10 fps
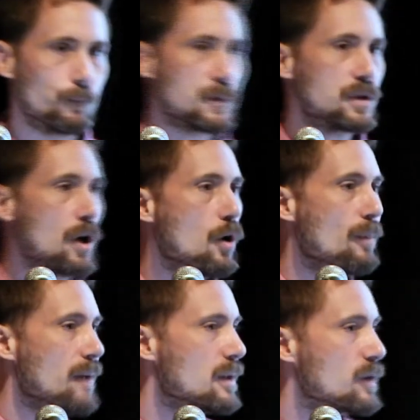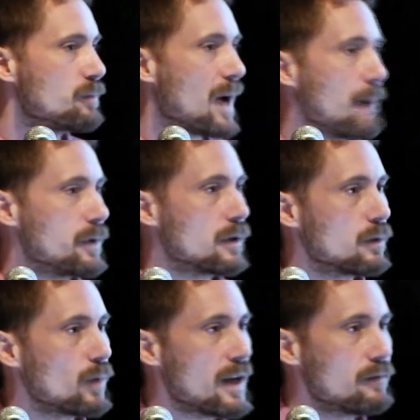So maybe the most popular
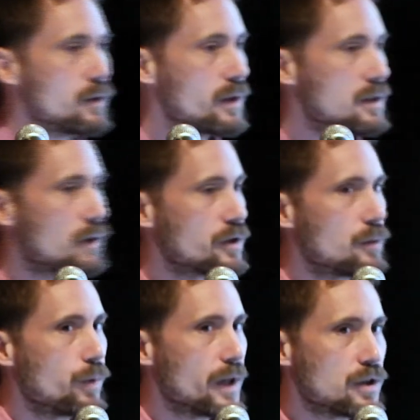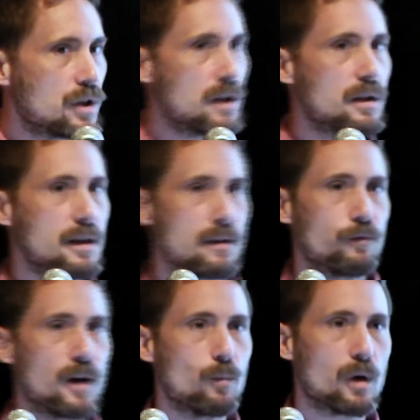way of doing structured prediction is a
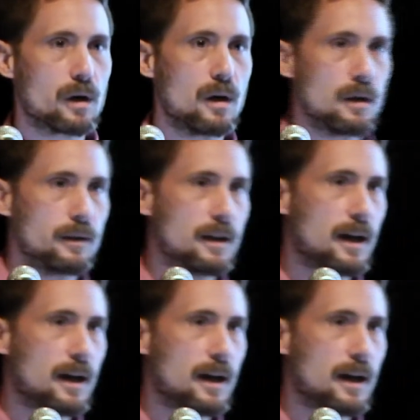framework called